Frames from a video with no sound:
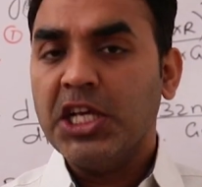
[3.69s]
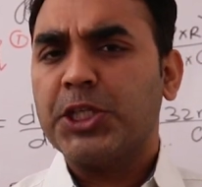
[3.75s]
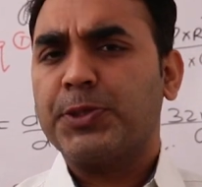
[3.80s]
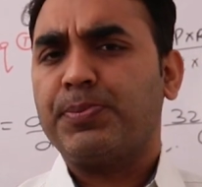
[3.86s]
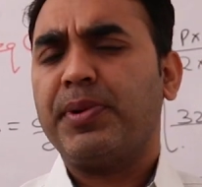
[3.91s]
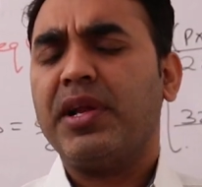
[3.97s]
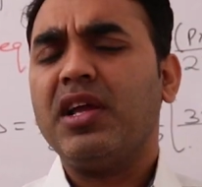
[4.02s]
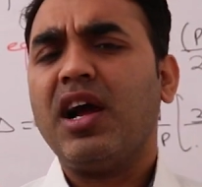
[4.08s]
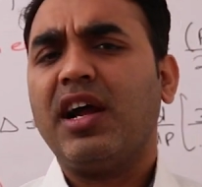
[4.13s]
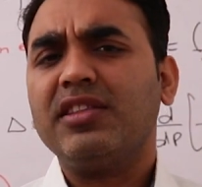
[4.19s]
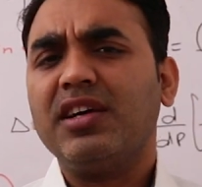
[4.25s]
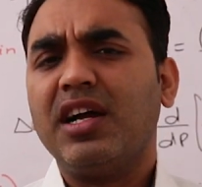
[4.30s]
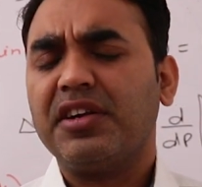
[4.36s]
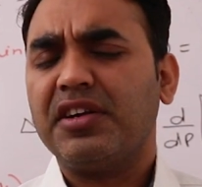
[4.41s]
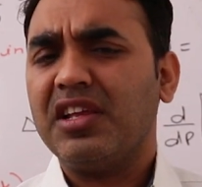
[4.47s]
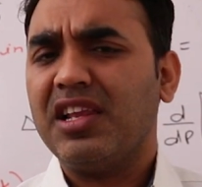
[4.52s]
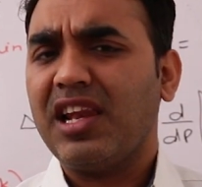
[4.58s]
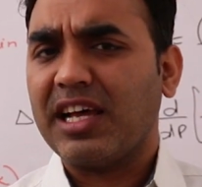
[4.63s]
Spring are
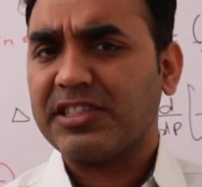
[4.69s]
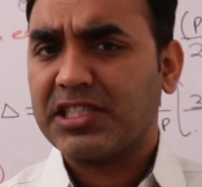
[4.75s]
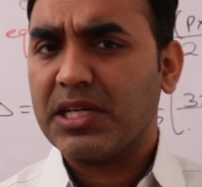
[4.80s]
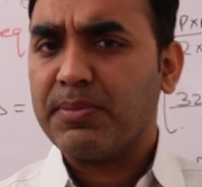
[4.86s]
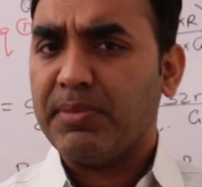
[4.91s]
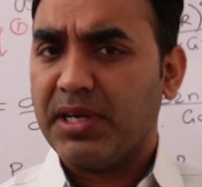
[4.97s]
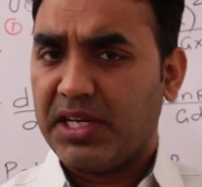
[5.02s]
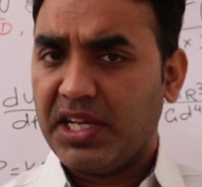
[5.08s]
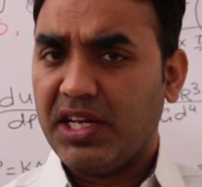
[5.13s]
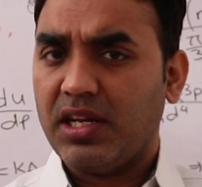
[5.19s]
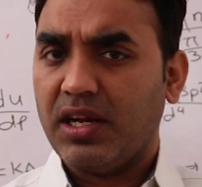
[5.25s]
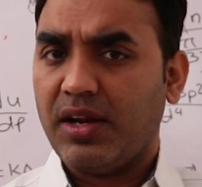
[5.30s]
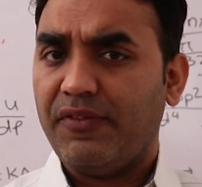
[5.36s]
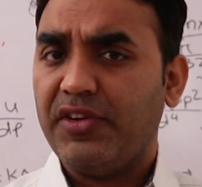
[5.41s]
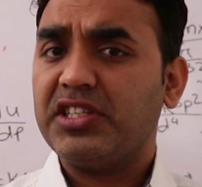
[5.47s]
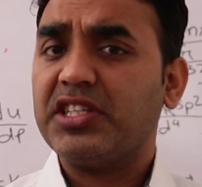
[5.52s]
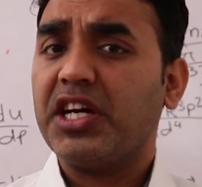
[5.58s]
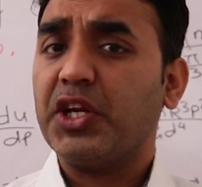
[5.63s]
the elastic material
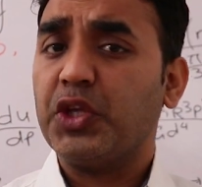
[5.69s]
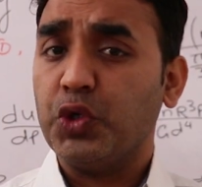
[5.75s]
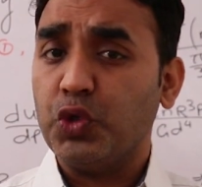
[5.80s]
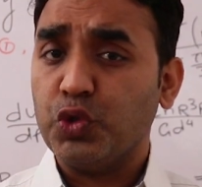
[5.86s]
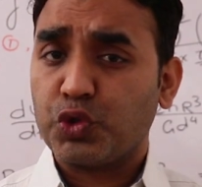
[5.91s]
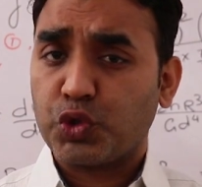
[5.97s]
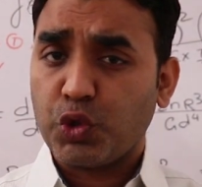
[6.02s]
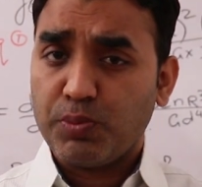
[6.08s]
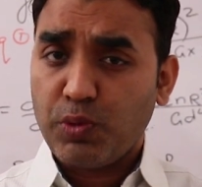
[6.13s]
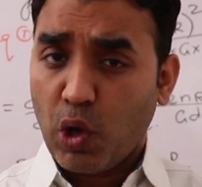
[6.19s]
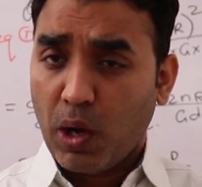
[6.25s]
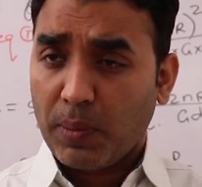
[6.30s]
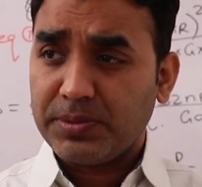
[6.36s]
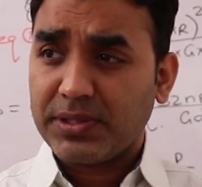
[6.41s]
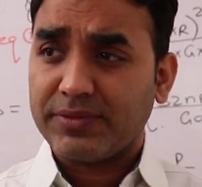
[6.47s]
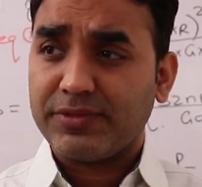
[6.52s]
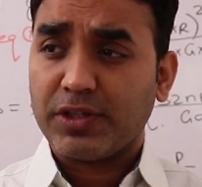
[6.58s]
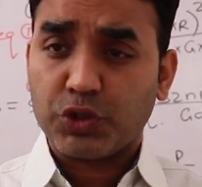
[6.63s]
which are used to be
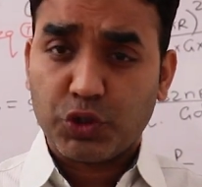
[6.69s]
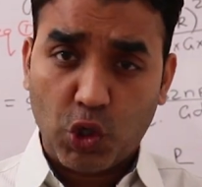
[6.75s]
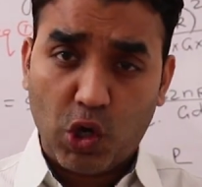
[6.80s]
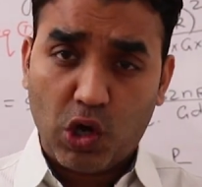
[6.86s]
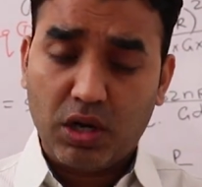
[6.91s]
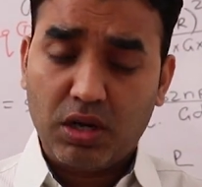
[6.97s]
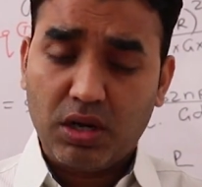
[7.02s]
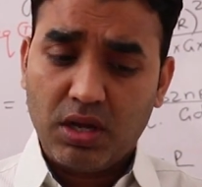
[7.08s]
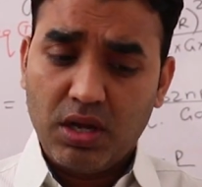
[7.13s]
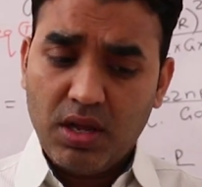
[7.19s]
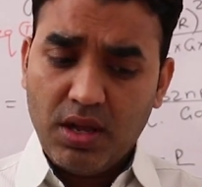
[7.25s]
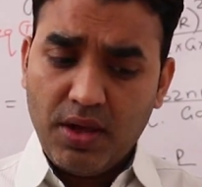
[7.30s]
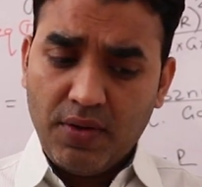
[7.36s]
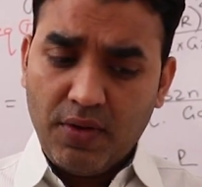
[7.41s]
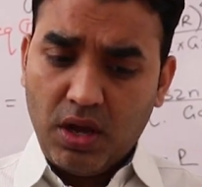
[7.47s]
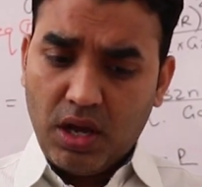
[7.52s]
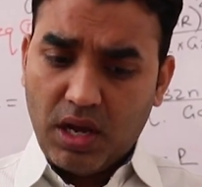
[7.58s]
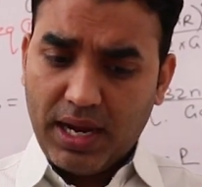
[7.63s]
observe the shock
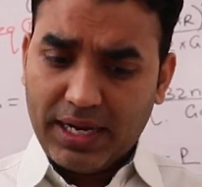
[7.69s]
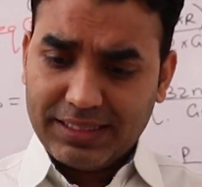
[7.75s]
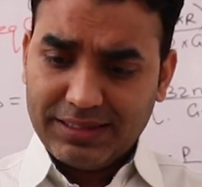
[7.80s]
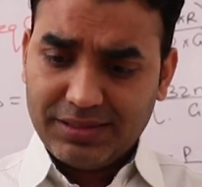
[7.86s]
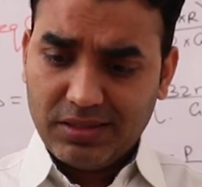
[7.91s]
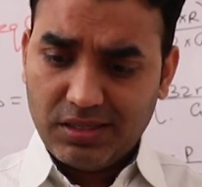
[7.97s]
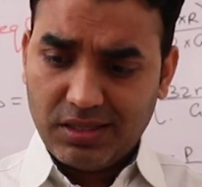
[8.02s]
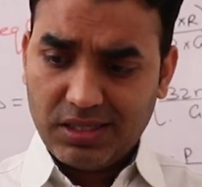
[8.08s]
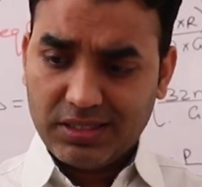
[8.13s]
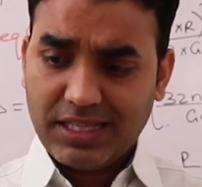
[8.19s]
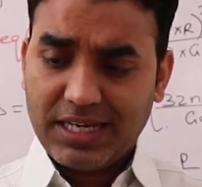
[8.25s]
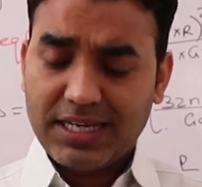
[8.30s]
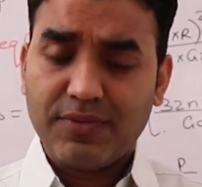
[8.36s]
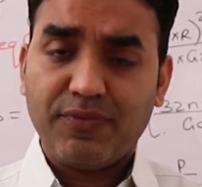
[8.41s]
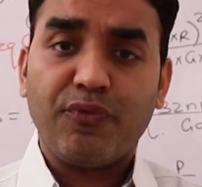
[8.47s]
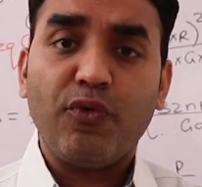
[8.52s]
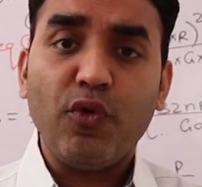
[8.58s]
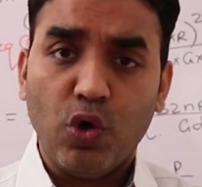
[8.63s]
and
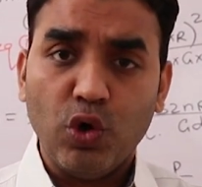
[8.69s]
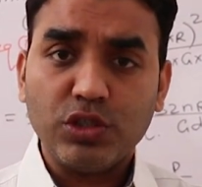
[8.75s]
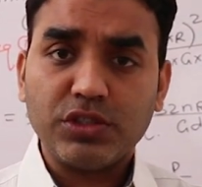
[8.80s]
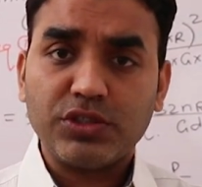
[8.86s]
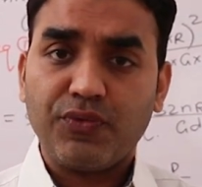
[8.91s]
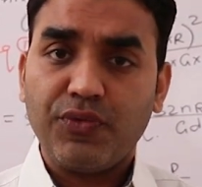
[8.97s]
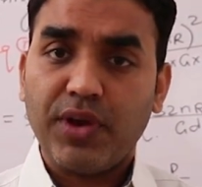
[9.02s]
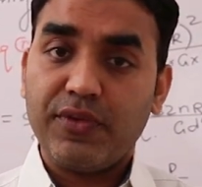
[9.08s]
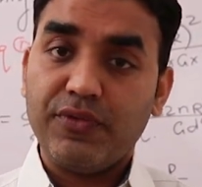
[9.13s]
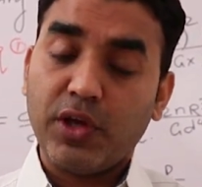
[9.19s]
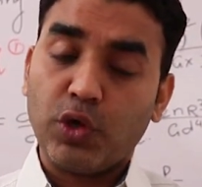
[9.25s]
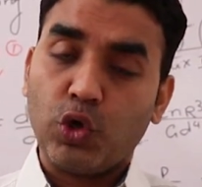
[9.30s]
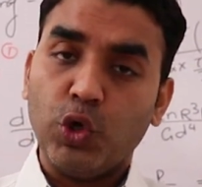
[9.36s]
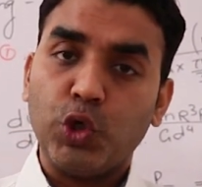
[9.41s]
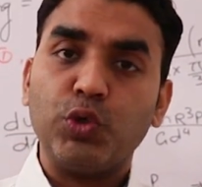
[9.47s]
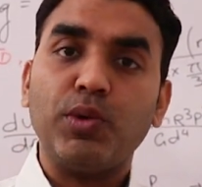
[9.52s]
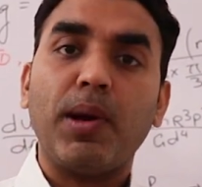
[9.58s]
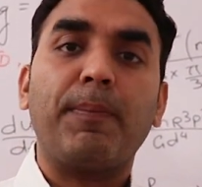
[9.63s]
the force when we are
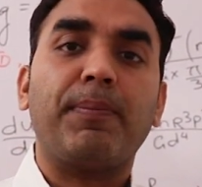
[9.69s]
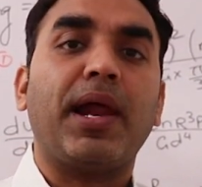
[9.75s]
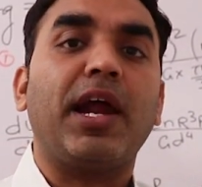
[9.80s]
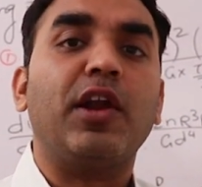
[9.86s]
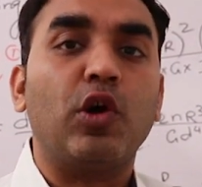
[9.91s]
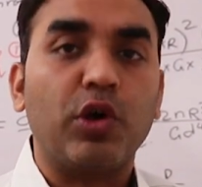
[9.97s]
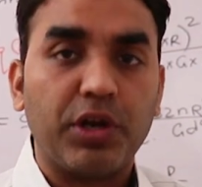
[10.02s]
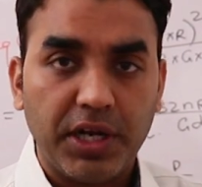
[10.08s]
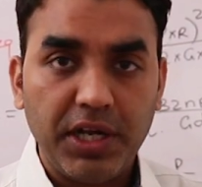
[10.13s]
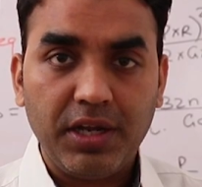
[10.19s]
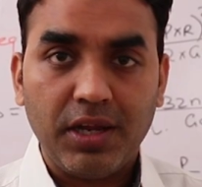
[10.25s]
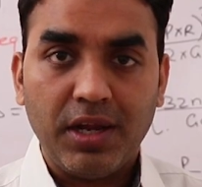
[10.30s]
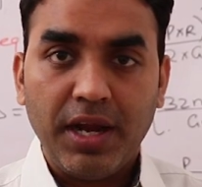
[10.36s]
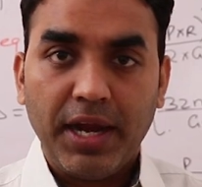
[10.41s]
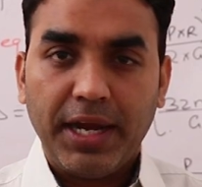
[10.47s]
going to apply on it,